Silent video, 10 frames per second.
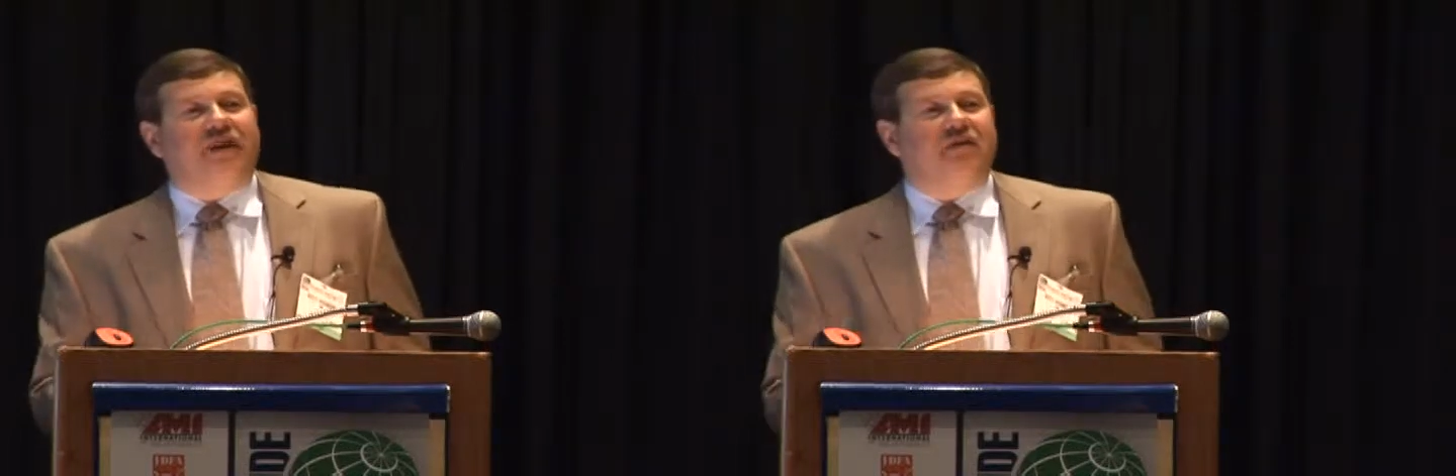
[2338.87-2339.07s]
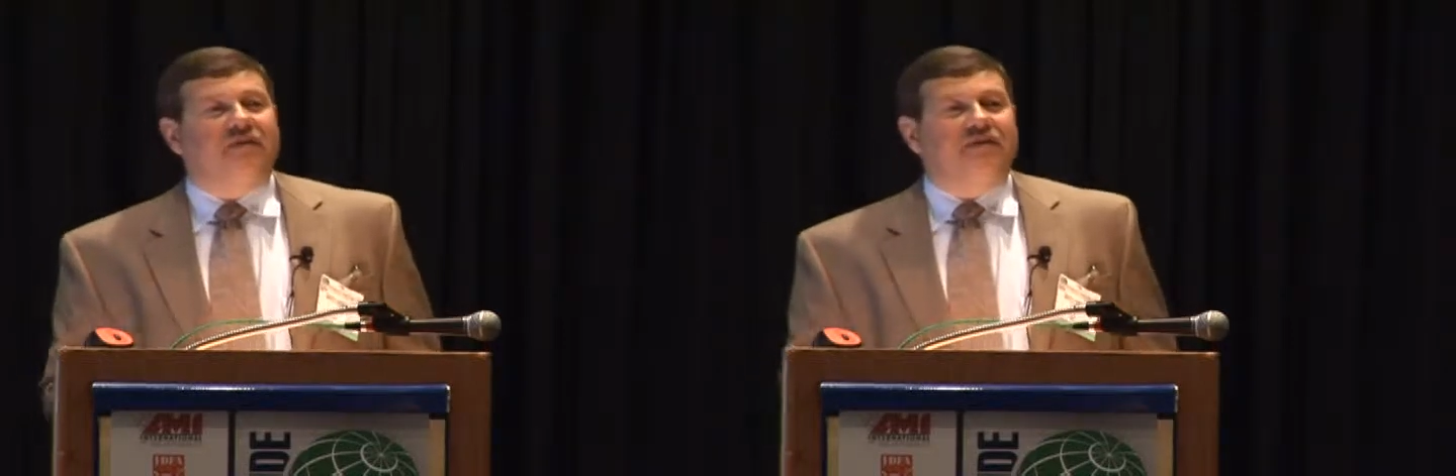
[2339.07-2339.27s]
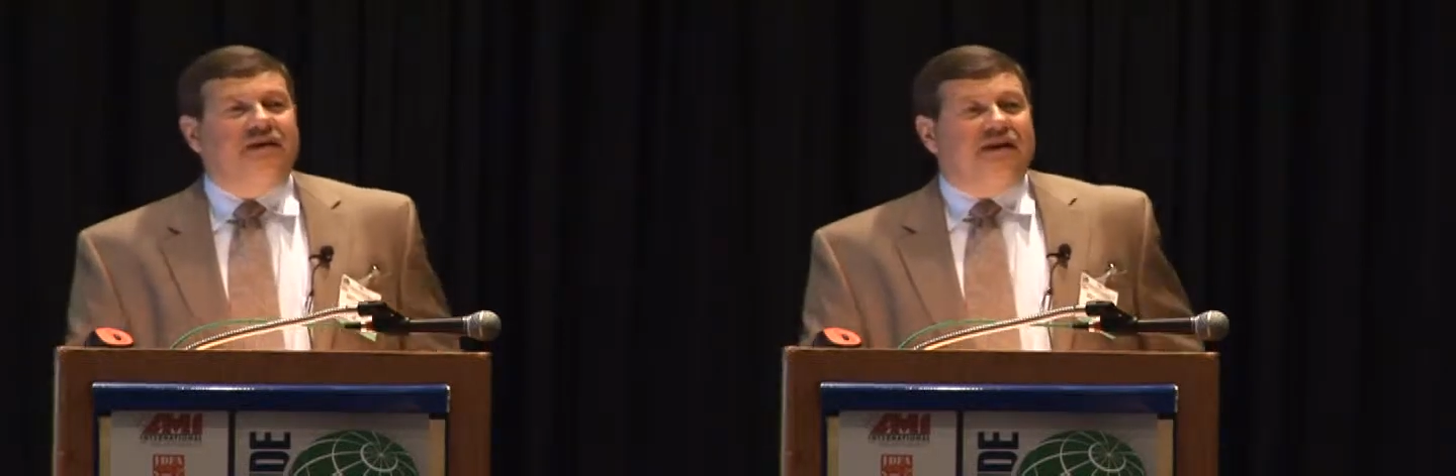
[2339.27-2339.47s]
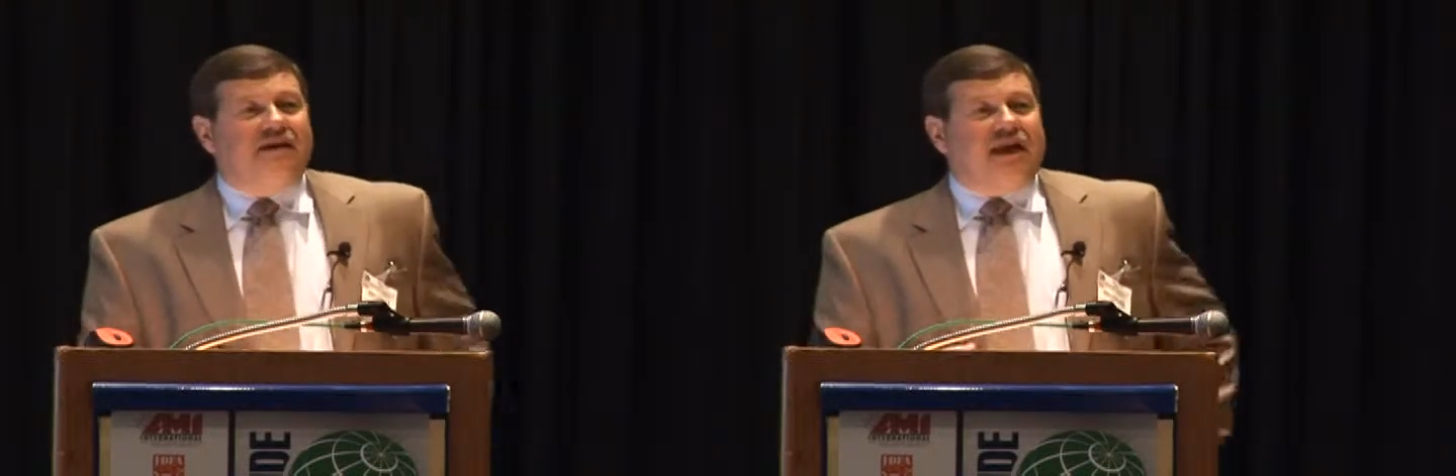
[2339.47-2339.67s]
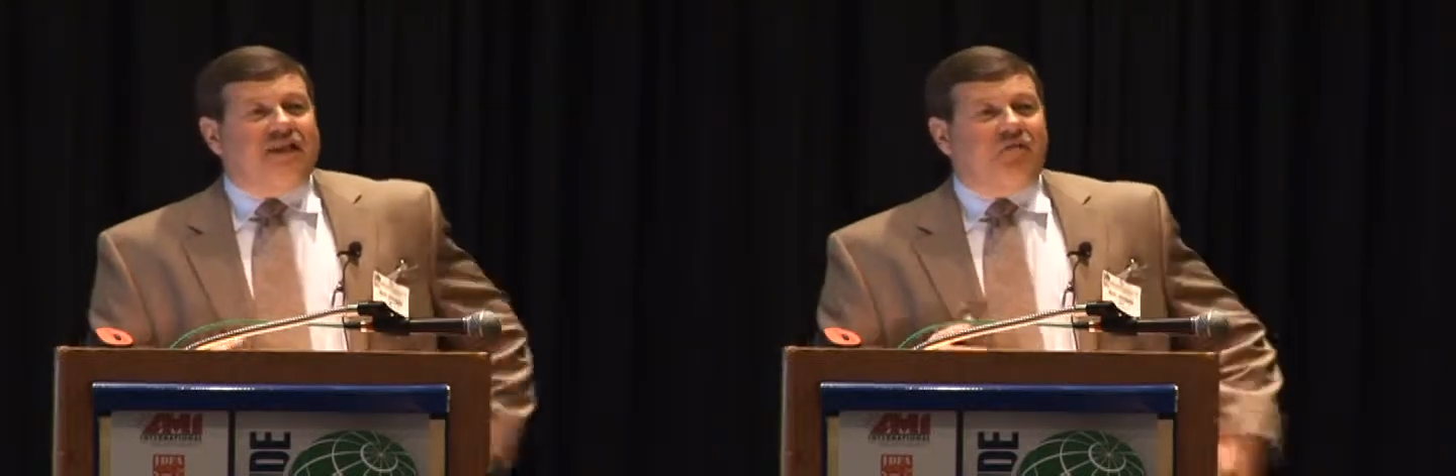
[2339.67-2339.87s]

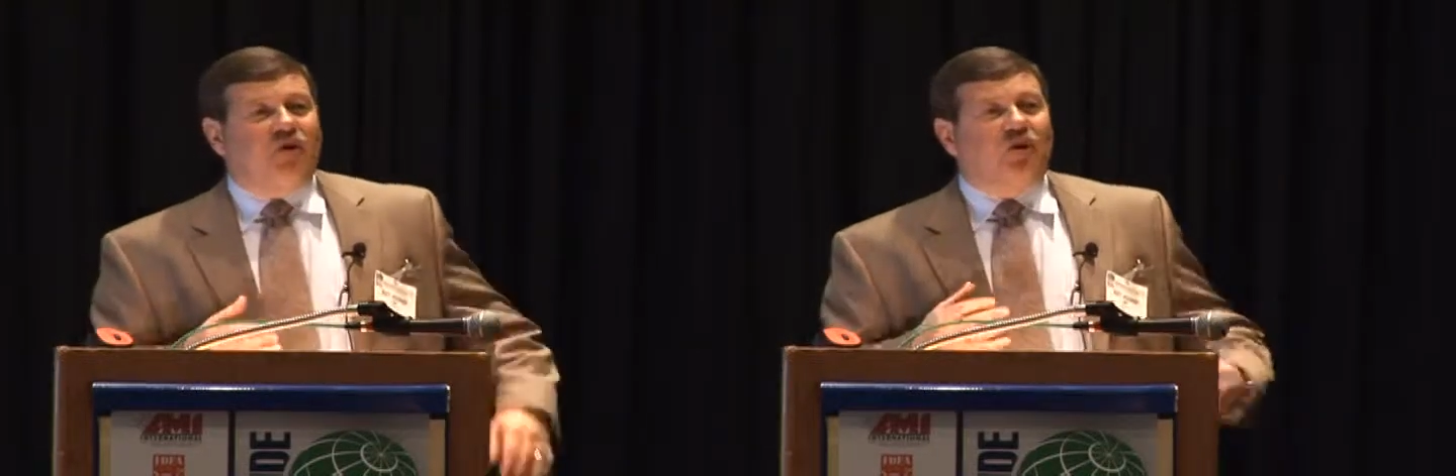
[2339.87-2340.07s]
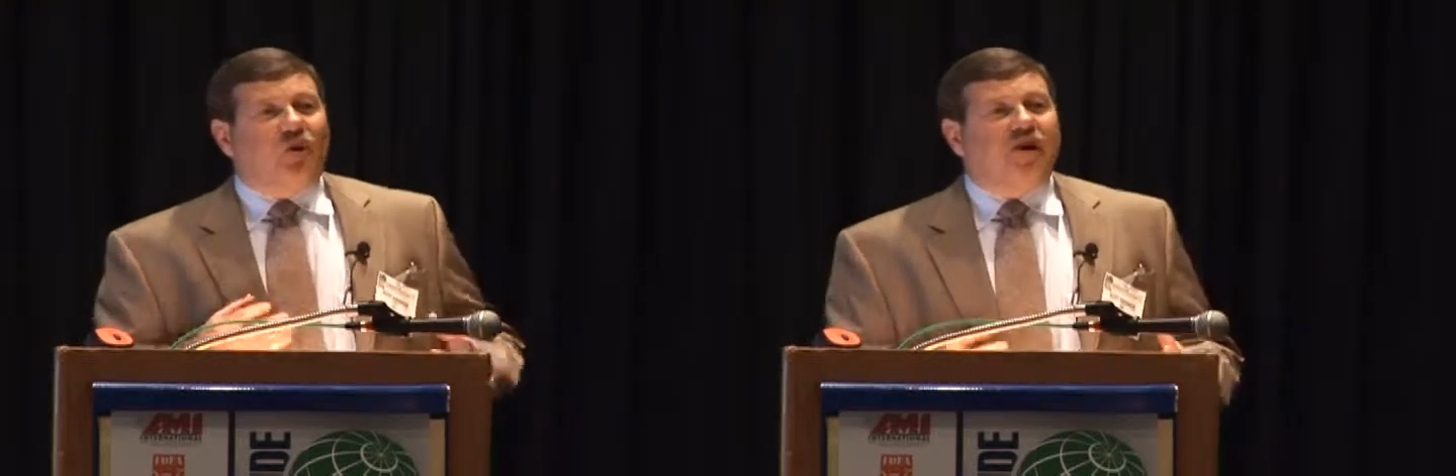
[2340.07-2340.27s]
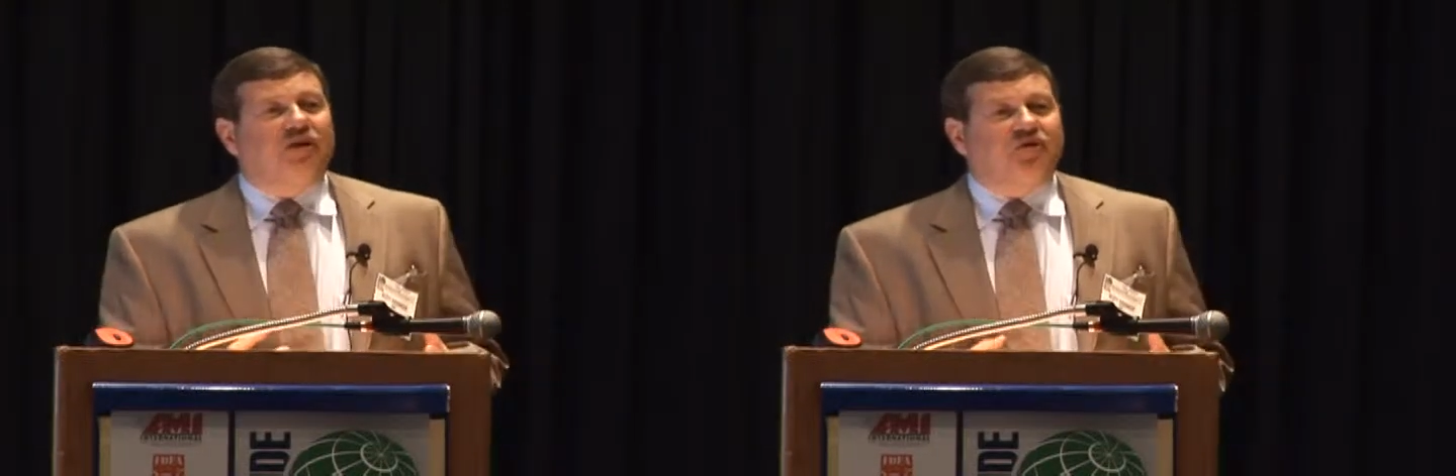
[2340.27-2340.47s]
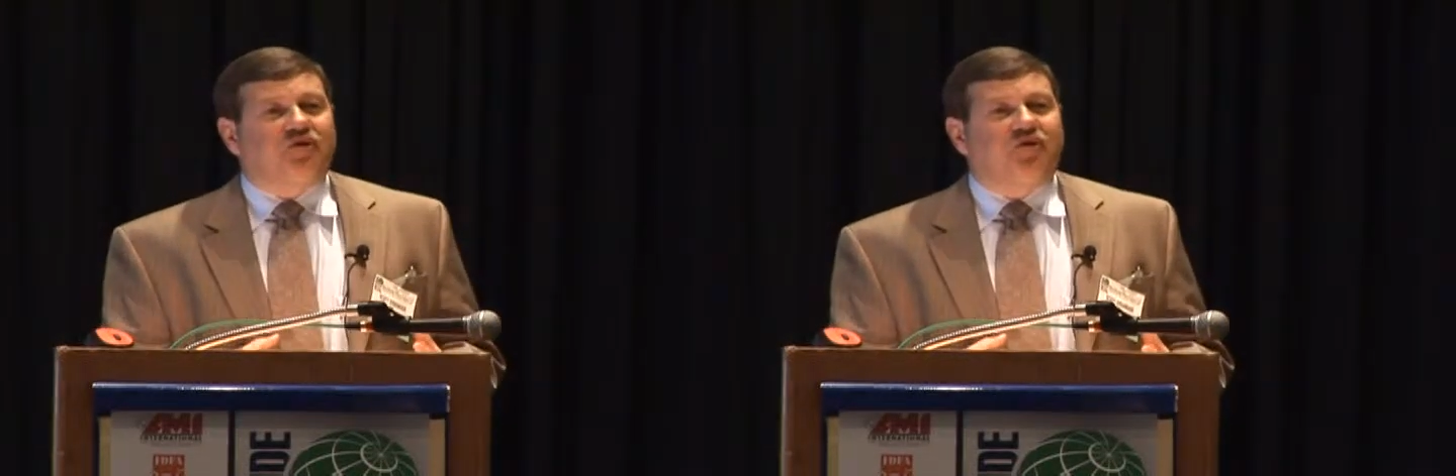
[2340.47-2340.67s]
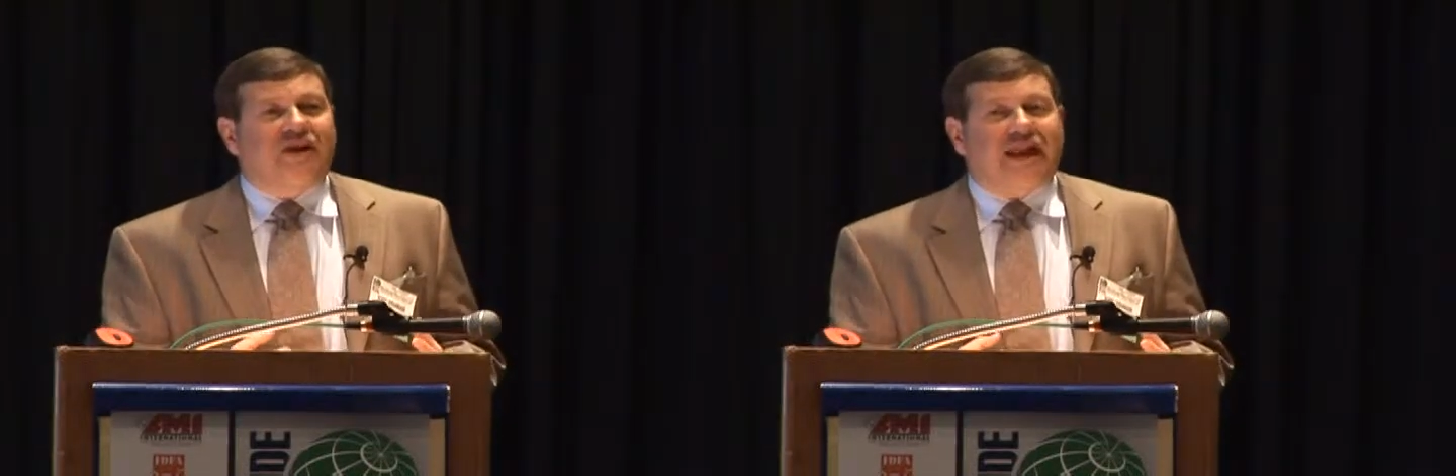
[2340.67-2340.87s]
they were loyal
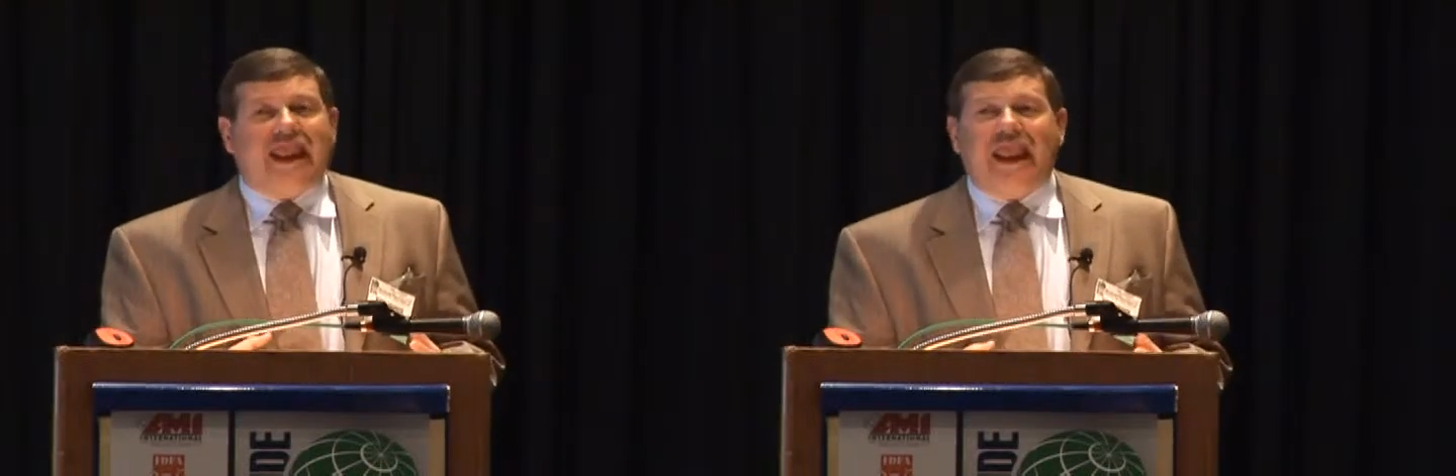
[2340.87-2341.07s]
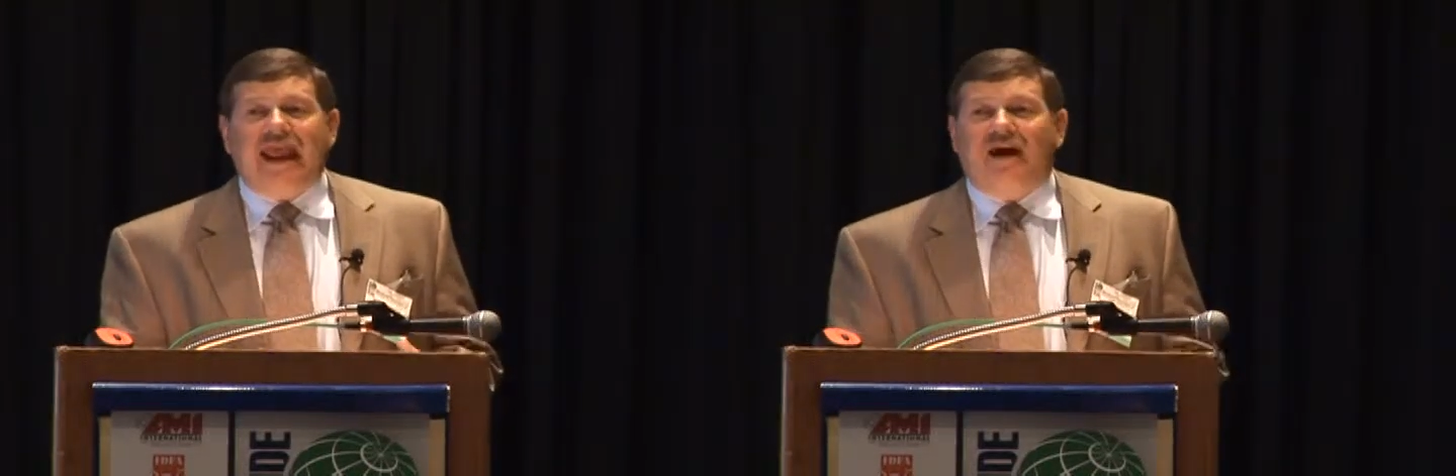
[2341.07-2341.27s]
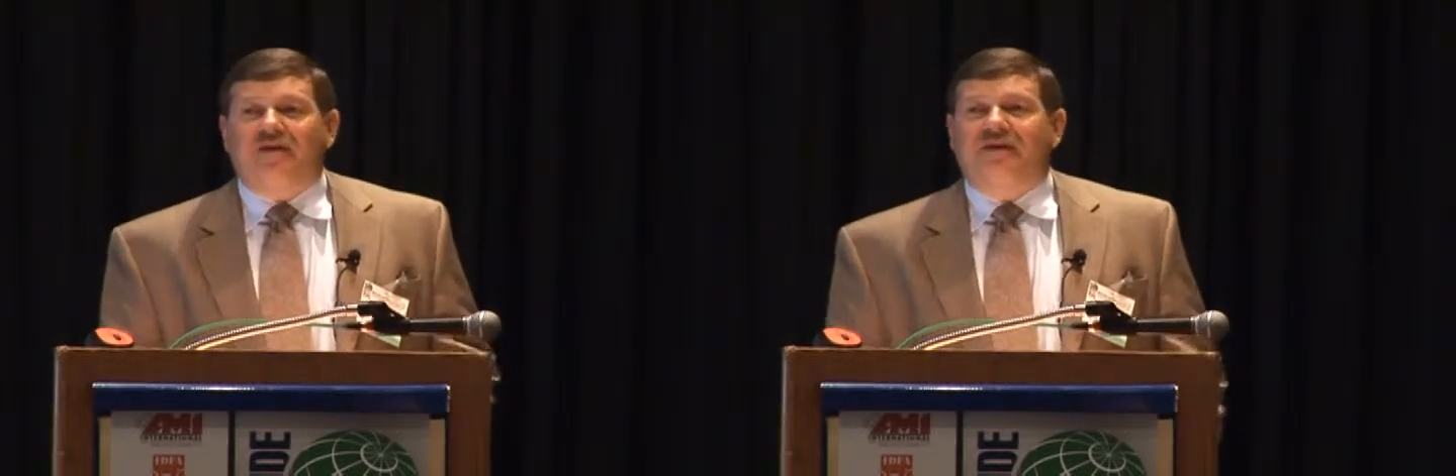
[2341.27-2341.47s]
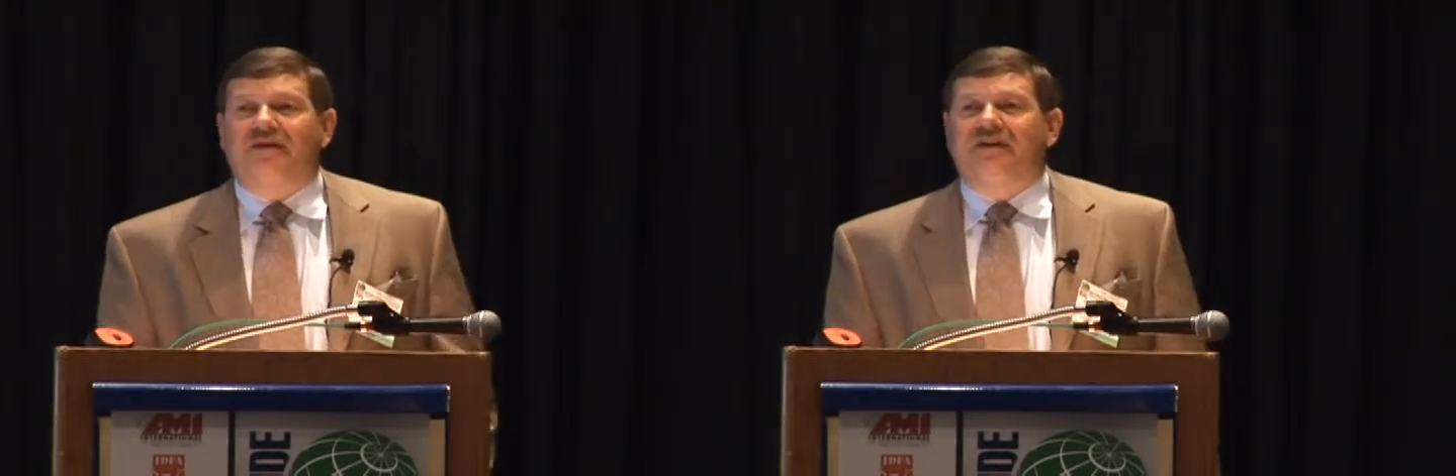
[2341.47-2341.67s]
to an account,